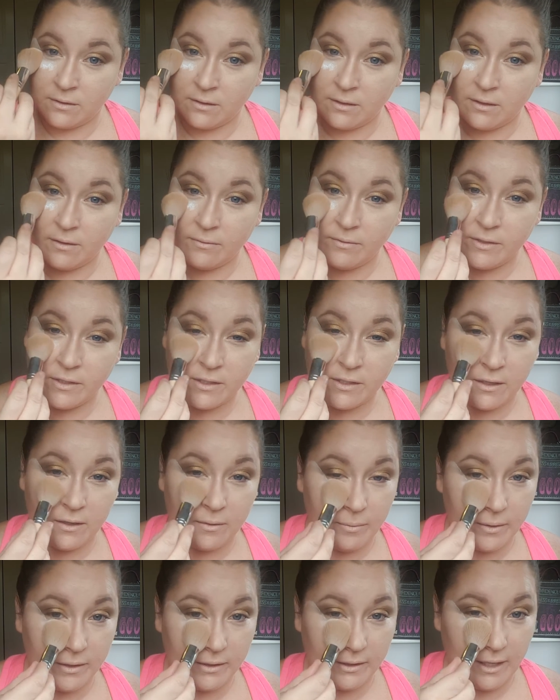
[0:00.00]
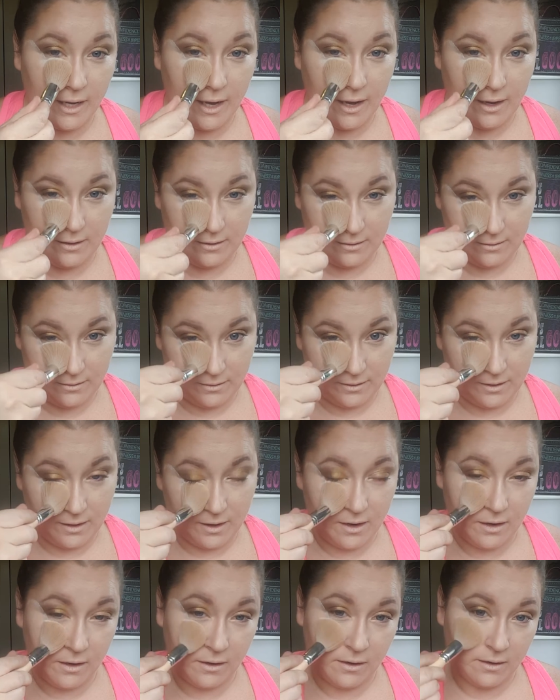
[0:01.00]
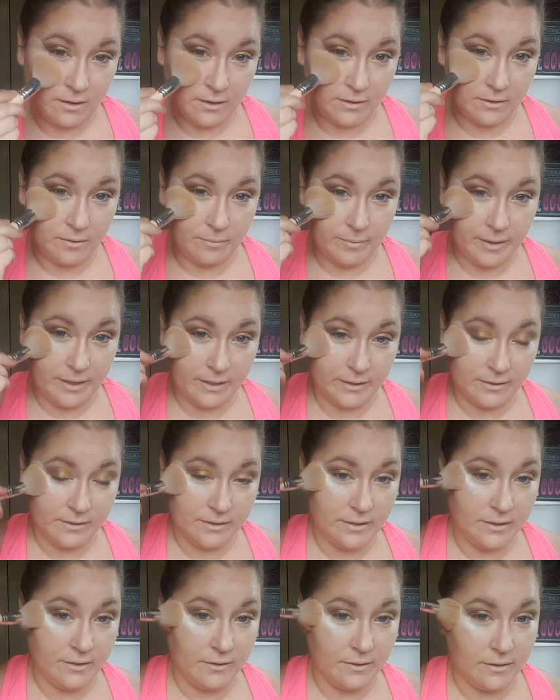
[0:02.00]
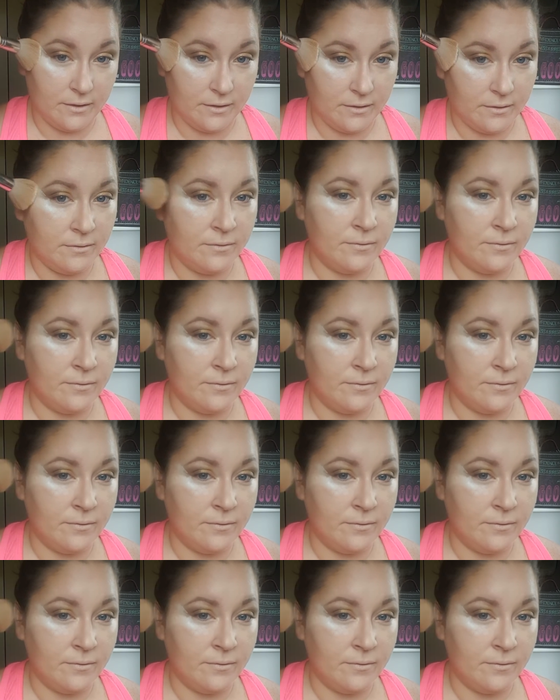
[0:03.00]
And I'm just going to put that here under my concealer.